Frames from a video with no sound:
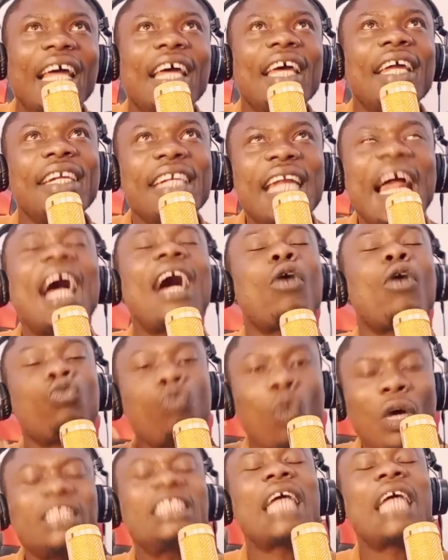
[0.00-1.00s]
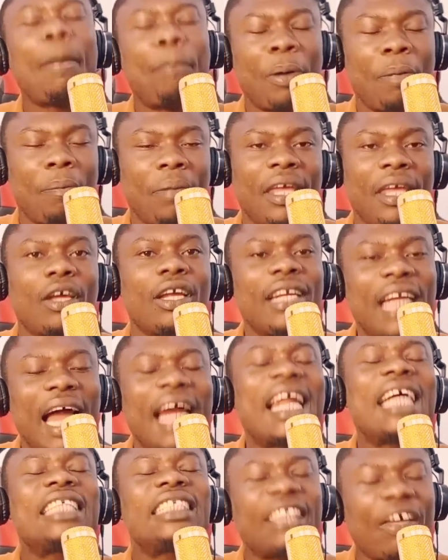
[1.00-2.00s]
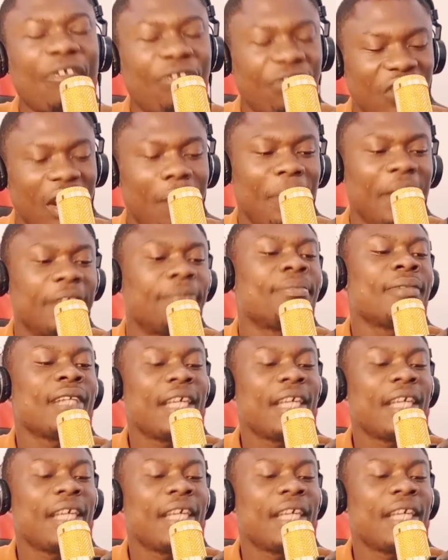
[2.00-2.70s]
na whatsapp me and asa frame me